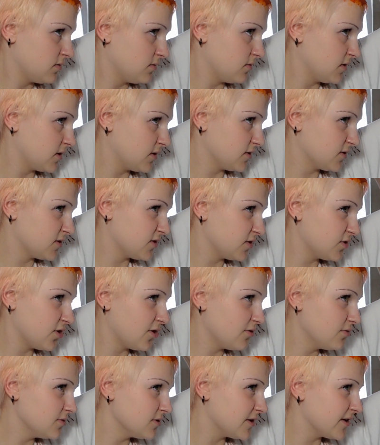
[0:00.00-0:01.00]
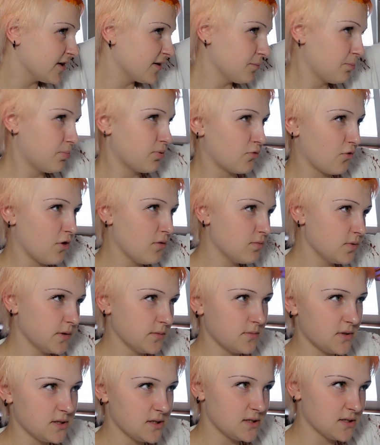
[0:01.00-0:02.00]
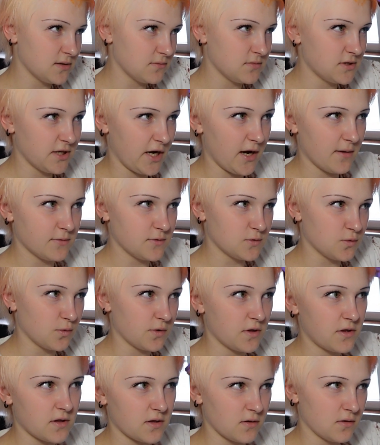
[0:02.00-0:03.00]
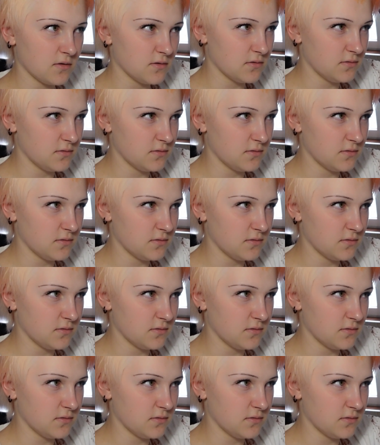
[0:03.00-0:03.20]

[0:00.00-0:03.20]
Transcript: Because you know, the problem is sometimes with